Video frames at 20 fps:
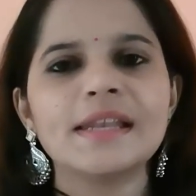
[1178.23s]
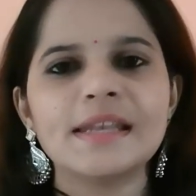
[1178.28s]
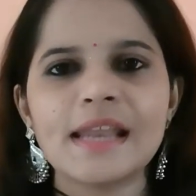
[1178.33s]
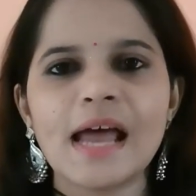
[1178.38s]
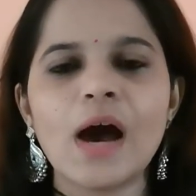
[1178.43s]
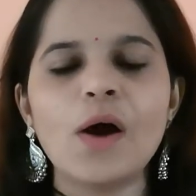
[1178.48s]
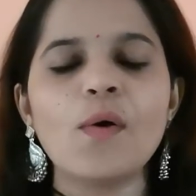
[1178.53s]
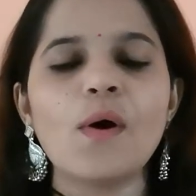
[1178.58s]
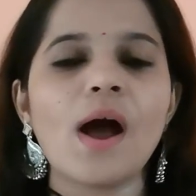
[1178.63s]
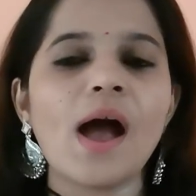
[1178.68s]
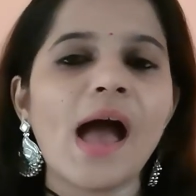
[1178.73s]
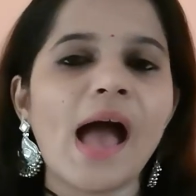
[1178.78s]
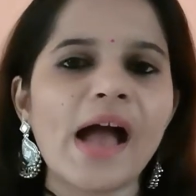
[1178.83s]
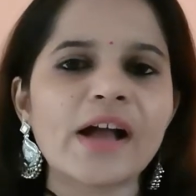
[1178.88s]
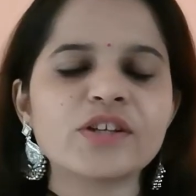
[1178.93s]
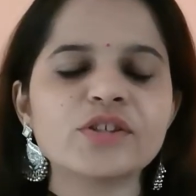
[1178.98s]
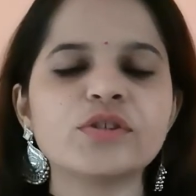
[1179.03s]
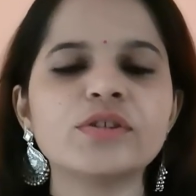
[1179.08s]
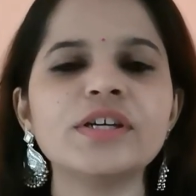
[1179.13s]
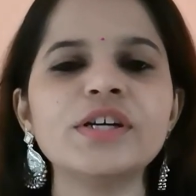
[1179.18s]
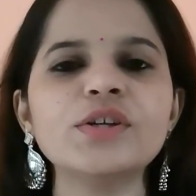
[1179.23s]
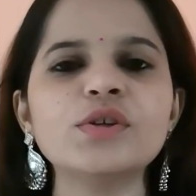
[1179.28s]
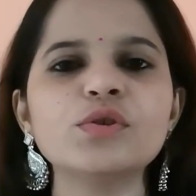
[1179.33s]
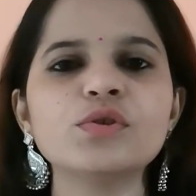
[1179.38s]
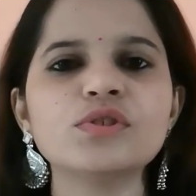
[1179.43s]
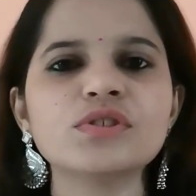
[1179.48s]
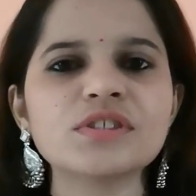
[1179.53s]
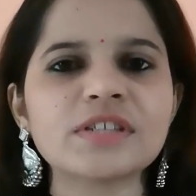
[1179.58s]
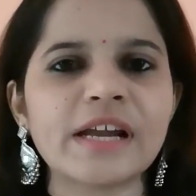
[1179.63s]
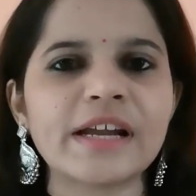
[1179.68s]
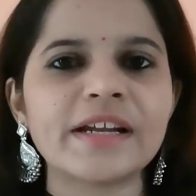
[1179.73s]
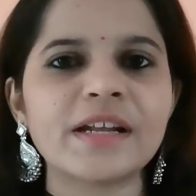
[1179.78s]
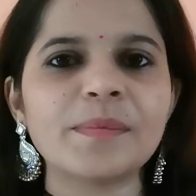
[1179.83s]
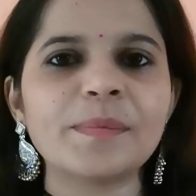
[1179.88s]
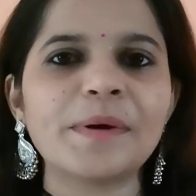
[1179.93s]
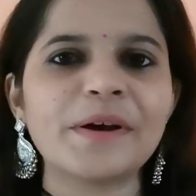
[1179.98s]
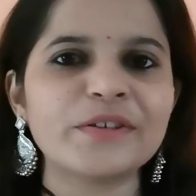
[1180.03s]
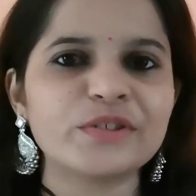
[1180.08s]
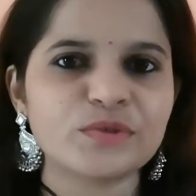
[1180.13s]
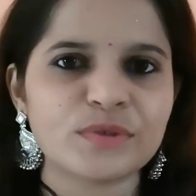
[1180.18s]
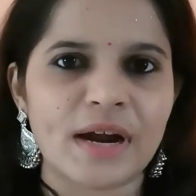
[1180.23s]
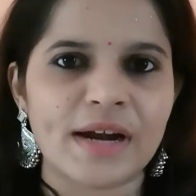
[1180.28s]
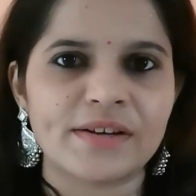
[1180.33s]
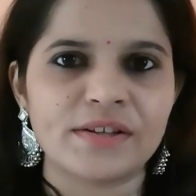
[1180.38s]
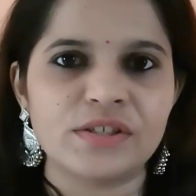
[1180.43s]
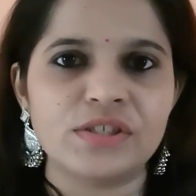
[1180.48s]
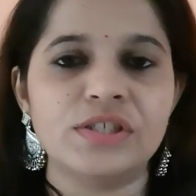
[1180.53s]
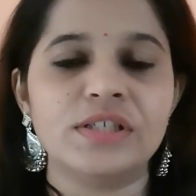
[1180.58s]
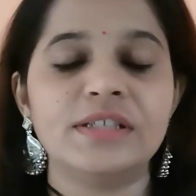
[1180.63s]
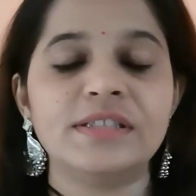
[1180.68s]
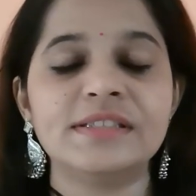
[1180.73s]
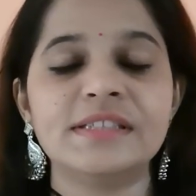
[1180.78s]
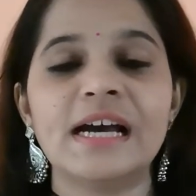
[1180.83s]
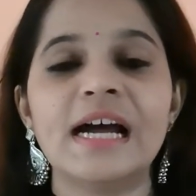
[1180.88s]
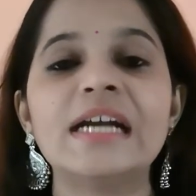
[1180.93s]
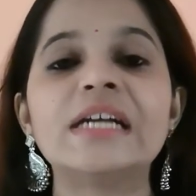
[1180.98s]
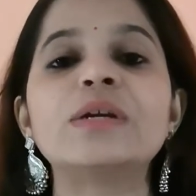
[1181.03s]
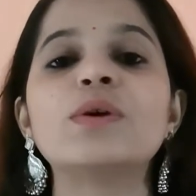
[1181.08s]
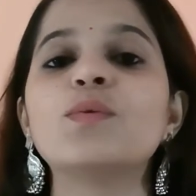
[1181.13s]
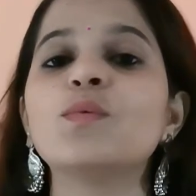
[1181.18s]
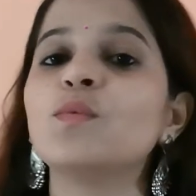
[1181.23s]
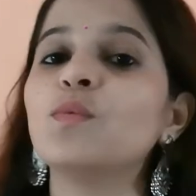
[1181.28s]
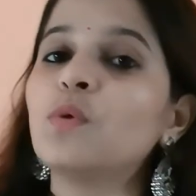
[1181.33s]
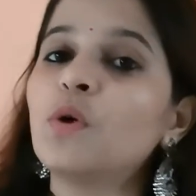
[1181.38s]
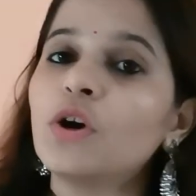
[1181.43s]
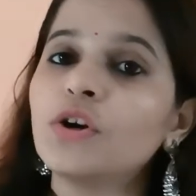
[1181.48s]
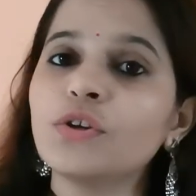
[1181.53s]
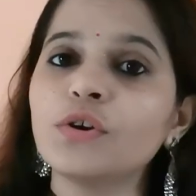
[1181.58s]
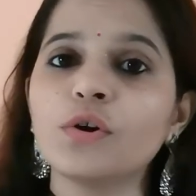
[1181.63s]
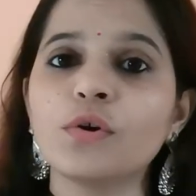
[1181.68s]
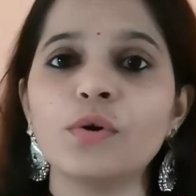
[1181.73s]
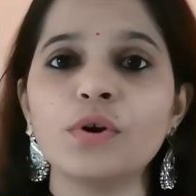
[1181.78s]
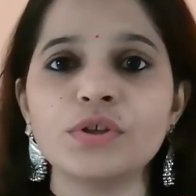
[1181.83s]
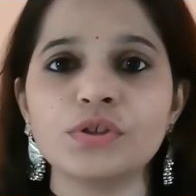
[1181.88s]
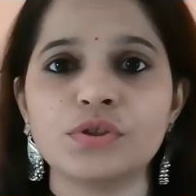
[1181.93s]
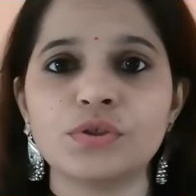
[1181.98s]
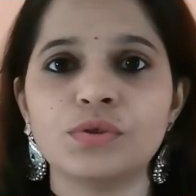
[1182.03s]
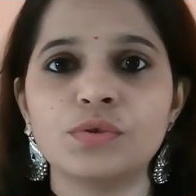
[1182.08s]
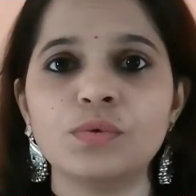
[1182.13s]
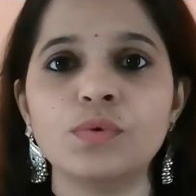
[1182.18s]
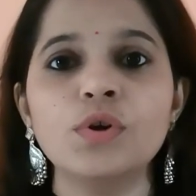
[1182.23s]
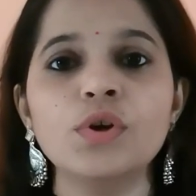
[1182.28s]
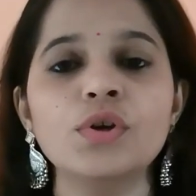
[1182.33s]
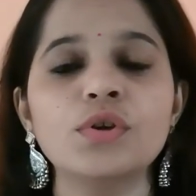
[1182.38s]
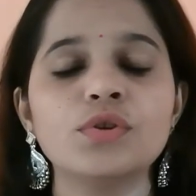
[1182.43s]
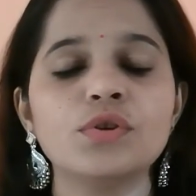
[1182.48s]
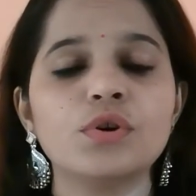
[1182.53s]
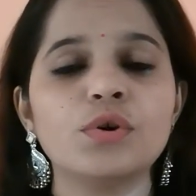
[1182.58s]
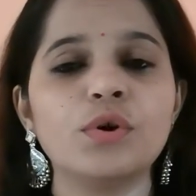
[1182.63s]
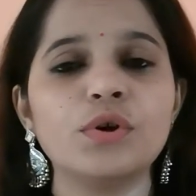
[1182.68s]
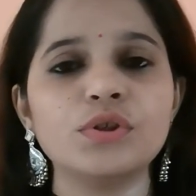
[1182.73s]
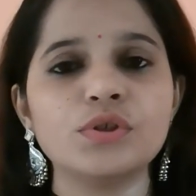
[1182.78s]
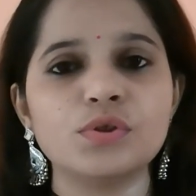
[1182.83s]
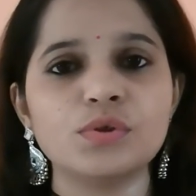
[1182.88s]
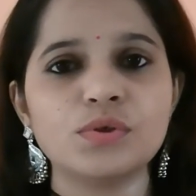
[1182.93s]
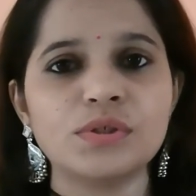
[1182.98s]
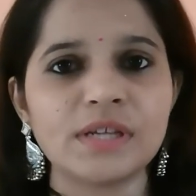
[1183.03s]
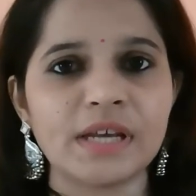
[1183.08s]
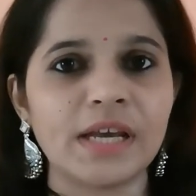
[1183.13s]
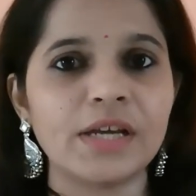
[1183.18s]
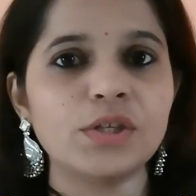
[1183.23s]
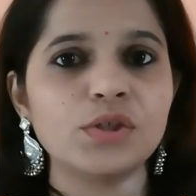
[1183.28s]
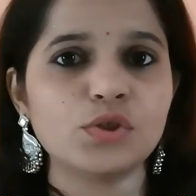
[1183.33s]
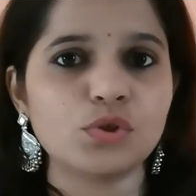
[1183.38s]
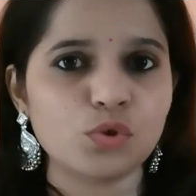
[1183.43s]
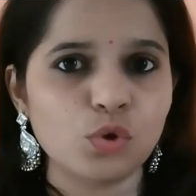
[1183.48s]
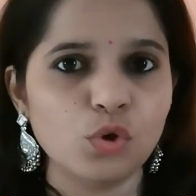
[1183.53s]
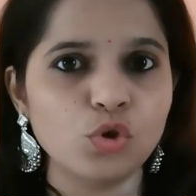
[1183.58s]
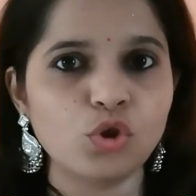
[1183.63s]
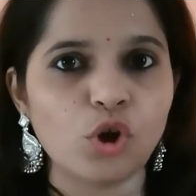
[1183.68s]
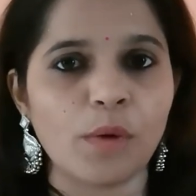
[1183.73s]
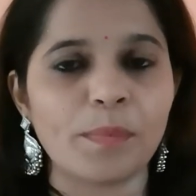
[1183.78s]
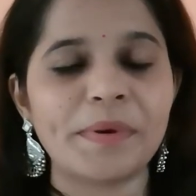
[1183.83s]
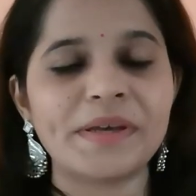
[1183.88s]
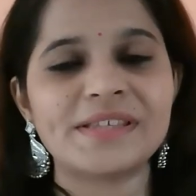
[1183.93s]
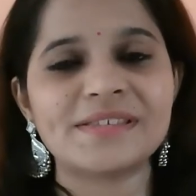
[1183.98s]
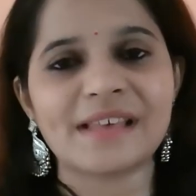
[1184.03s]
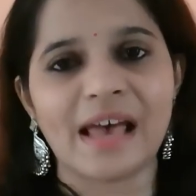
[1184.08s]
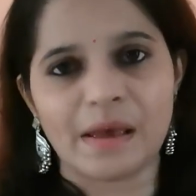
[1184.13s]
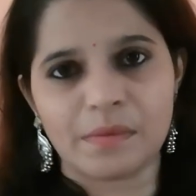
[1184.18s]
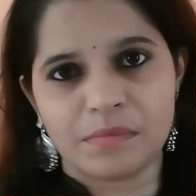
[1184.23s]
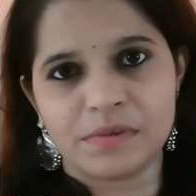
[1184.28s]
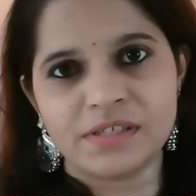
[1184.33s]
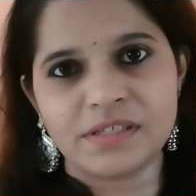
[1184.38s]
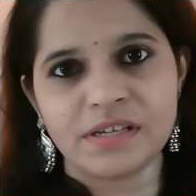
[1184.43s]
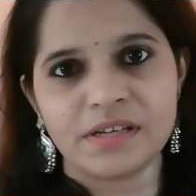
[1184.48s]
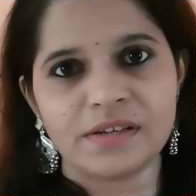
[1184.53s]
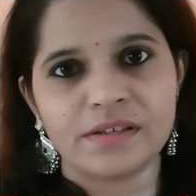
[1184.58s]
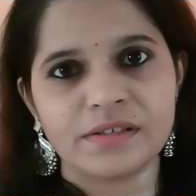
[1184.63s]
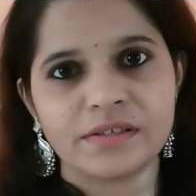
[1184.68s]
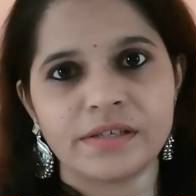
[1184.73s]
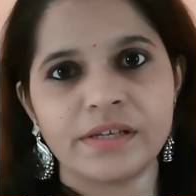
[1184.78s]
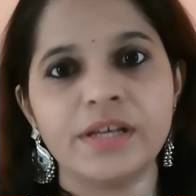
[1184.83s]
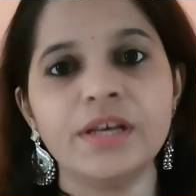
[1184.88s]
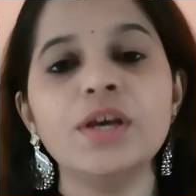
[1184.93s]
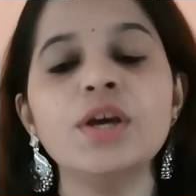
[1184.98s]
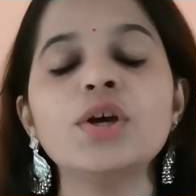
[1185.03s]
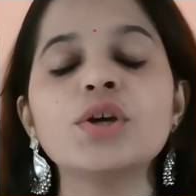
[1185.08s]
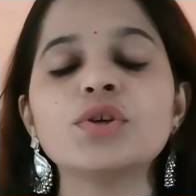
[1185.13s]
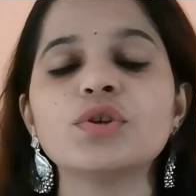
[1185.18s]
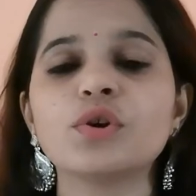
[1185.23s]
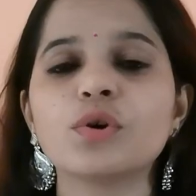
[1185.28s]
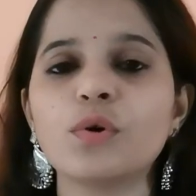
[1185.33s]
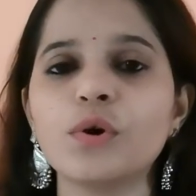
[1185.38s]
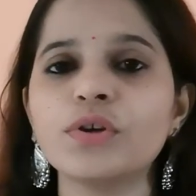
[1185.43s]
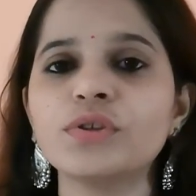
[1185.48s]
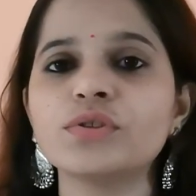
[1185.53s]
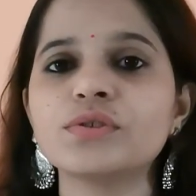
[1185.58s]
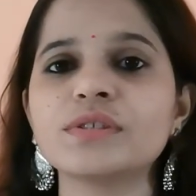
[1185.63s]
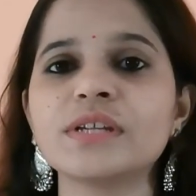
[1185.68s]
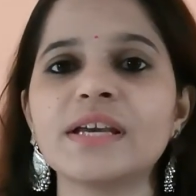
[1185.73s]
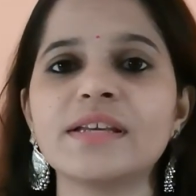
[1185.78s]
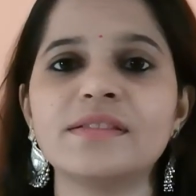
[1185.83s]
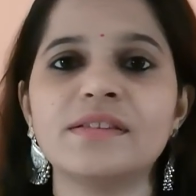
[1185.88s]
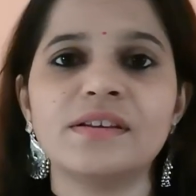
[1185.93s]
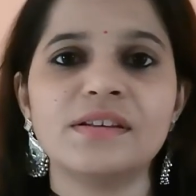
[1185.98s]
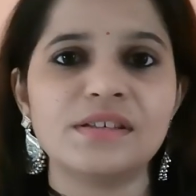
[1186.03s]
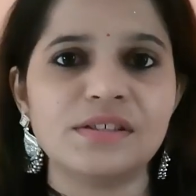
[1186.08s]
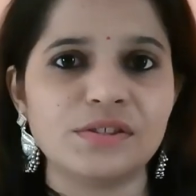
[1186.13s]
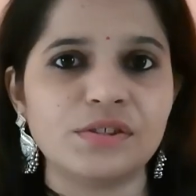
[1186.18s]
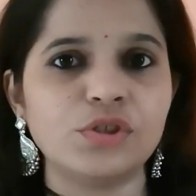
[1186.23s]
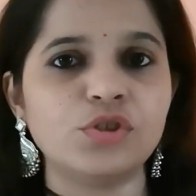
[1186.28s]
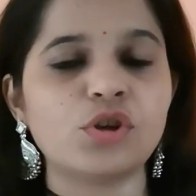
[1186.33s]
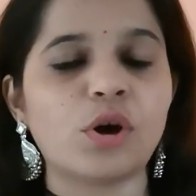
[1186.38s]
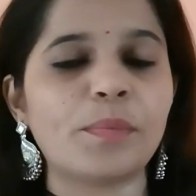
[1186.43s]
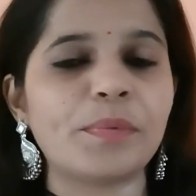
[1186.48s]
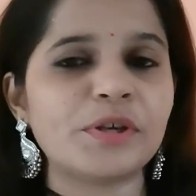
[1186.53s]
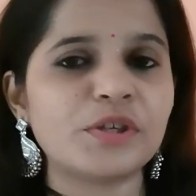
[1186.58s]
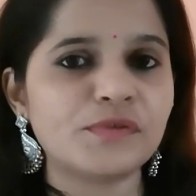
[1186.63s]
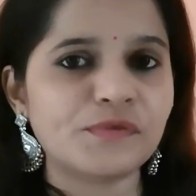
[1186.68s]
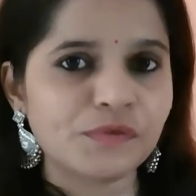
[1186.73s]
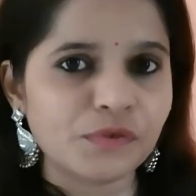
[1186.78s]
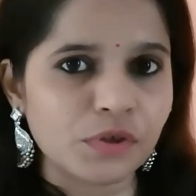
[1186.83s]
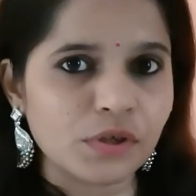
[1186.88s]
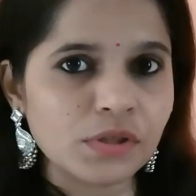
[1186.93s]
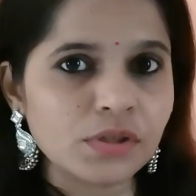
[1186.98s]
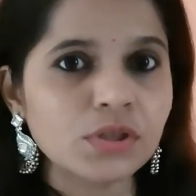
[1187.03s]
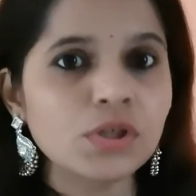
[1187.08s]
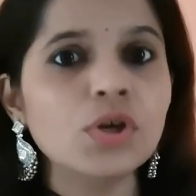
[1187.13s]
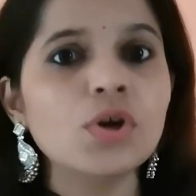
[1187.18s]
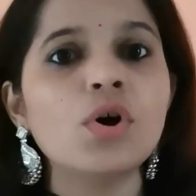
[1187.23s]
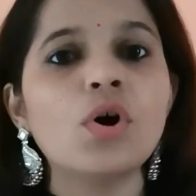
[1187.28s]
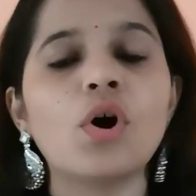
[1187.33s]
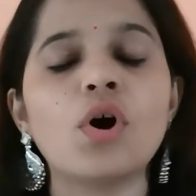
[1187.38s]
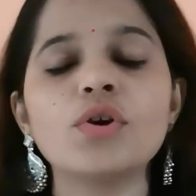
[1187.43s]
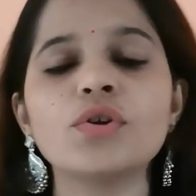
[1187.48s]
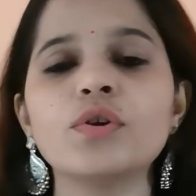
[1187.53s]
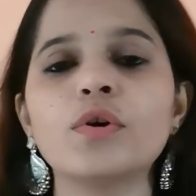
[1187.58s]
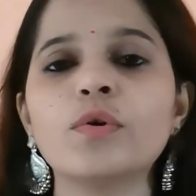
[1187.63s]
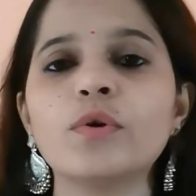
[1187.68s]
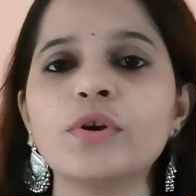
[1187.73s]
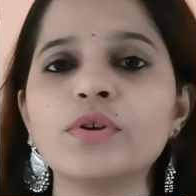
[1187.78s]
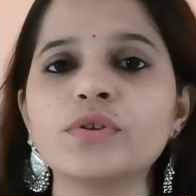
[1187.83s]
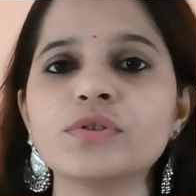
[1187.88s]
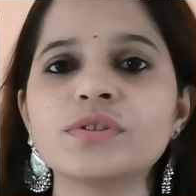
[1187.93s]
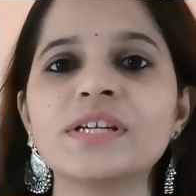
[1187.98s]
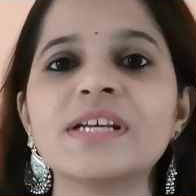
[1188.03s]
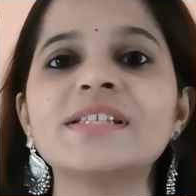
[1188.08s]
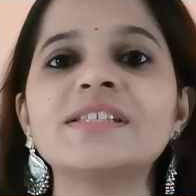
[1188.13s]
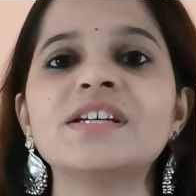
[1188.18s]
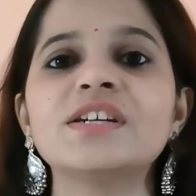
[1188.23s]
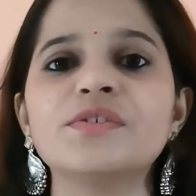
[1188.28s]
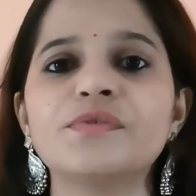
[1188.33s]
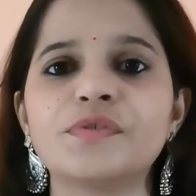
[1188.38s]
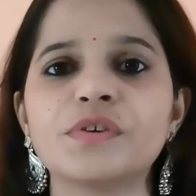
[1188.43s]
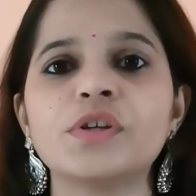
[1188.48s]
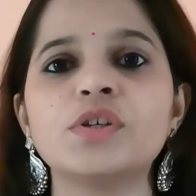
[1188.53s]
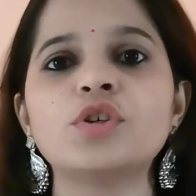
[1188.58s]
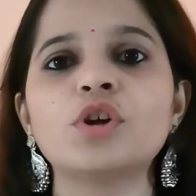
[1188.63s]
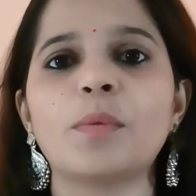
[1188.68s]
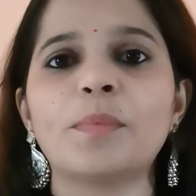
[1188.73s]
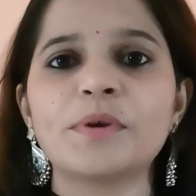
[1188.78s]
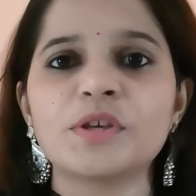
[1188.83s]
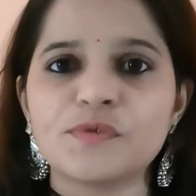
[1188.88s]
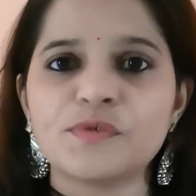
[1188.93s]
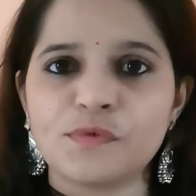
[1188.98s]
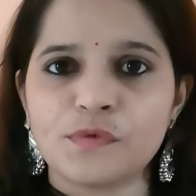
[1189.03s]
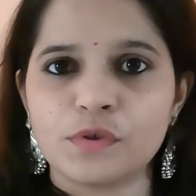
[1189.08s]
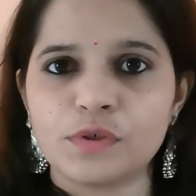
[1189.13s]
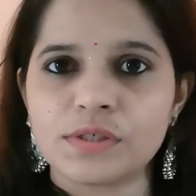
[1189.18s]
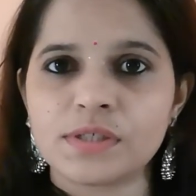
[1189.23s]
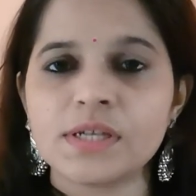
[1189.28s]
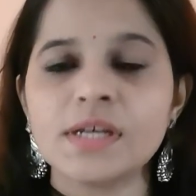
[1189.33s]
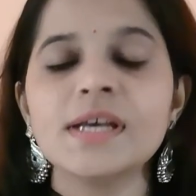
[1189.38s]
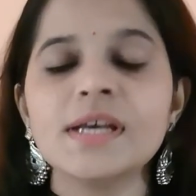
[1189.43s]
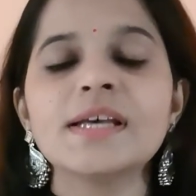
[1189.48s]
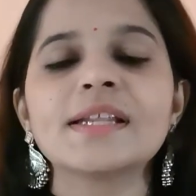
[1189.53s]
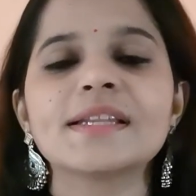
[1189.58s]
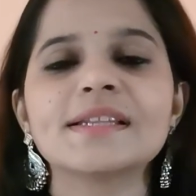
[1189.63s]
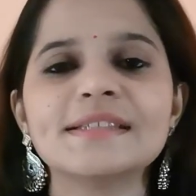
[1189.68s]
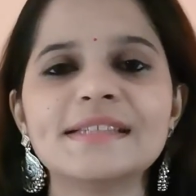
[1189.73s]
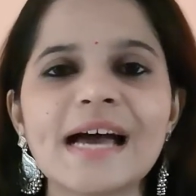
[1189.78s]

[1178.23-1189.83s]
Now actually to set up a strategy that what you're going to do. You're going to take 2 topics simultaneously. You're going to take the easy topics first or you're going to take the difficult topics first.